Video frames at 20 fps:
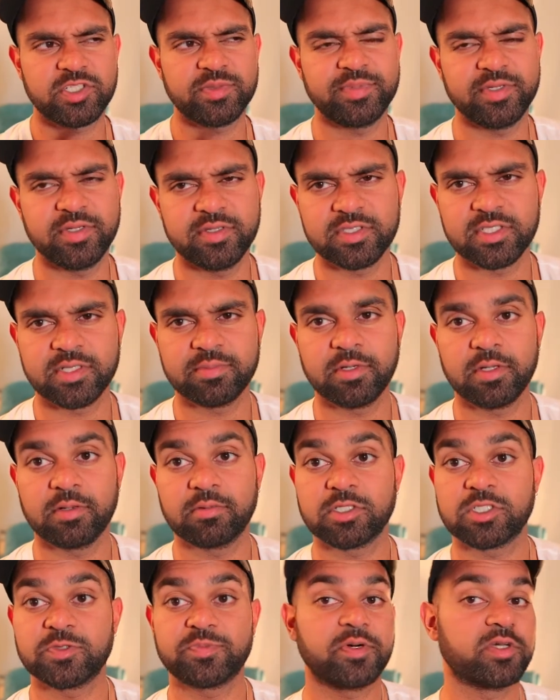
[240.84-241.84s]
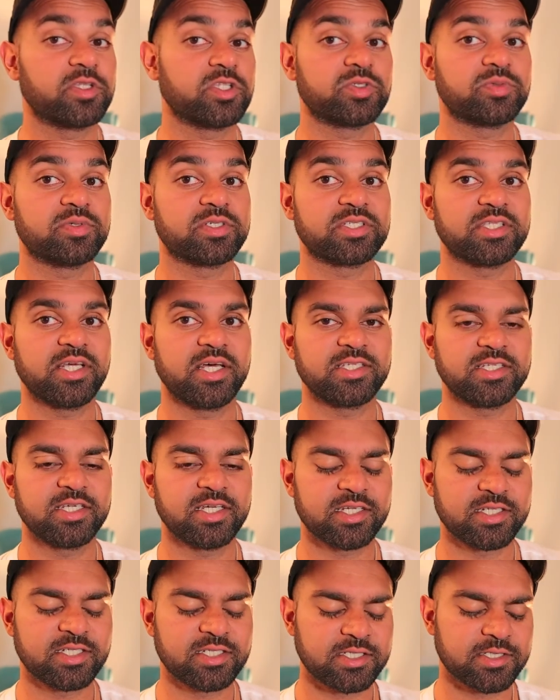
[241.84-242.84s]
to beauty, we respond to
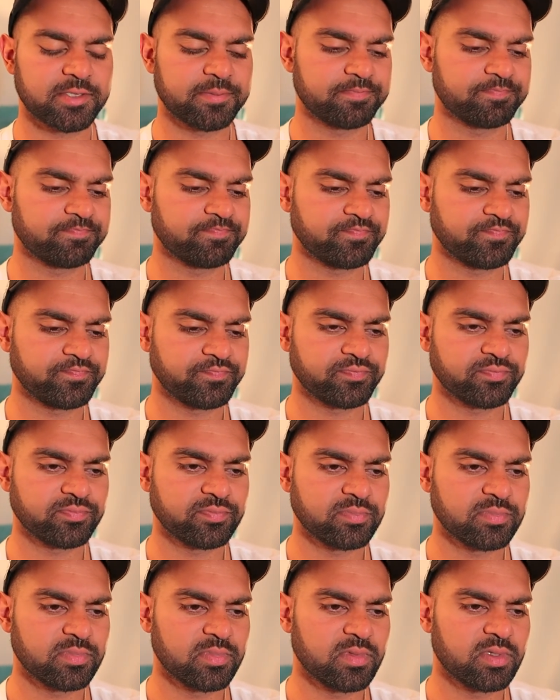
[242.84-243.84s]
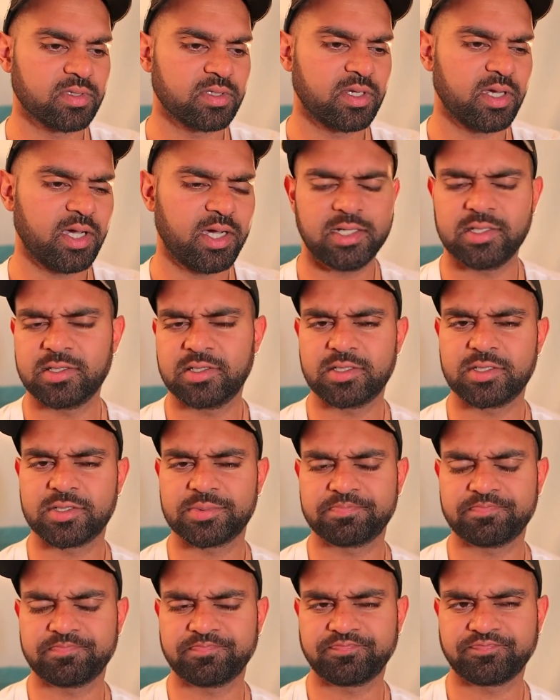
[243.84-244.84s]
aesthetics, and
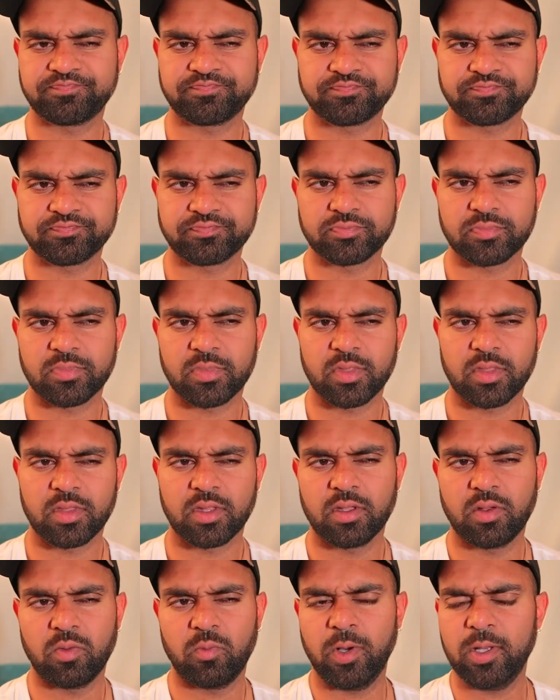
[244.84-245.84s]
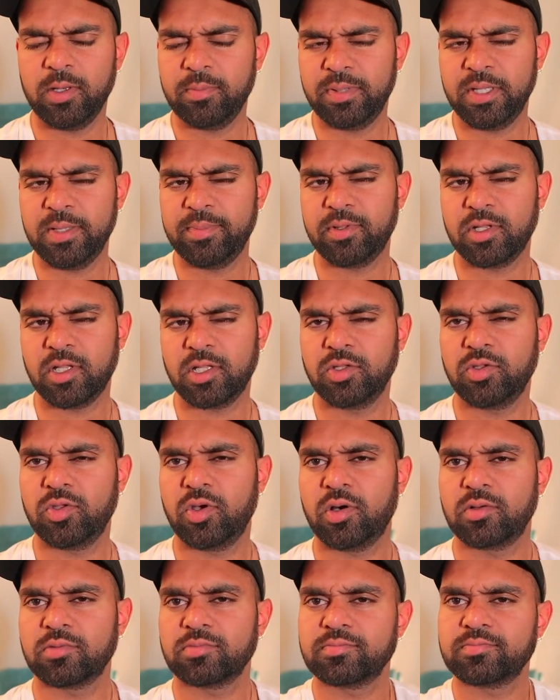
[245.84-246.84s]
when people are
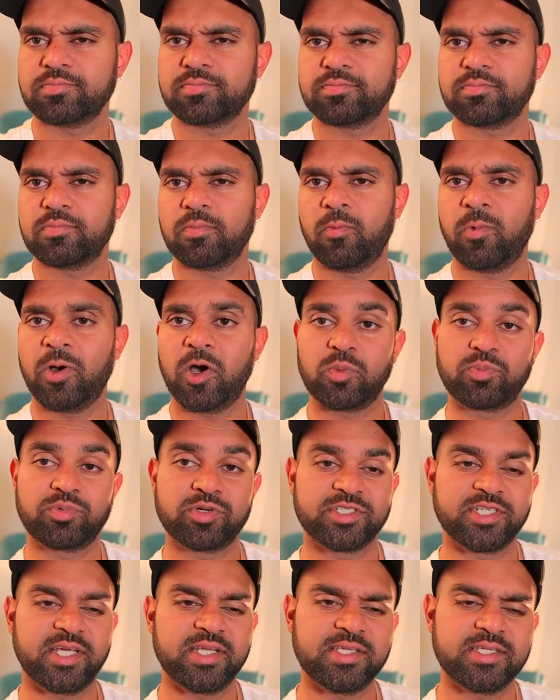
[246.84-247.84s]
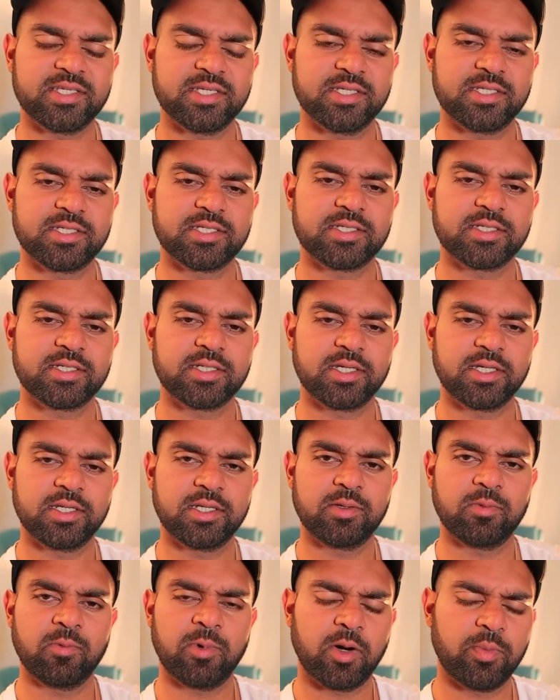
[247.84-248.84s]
not well presented
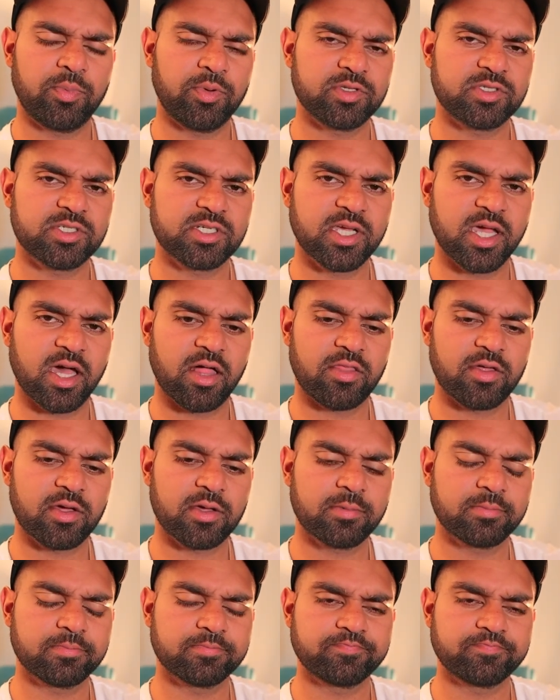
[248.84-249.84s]
and well put together